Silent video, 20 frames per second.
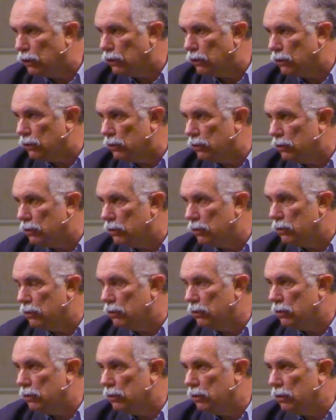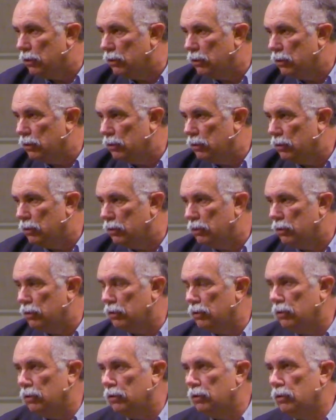
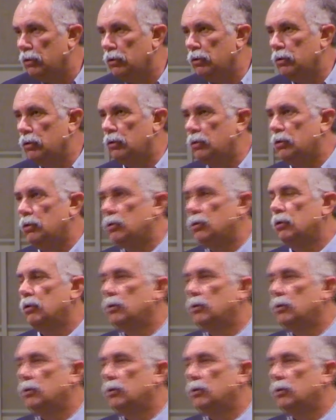Nothing is said.